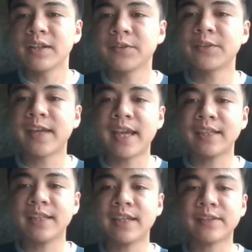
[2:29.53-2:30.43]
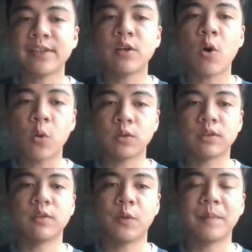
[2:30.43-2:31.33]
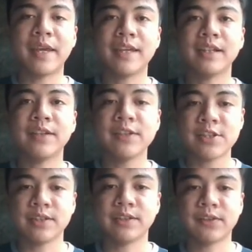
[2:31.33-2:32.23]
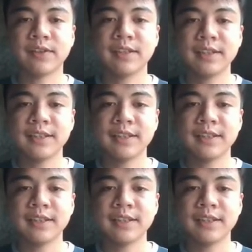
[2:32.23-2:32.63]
society as a whole when making decisions.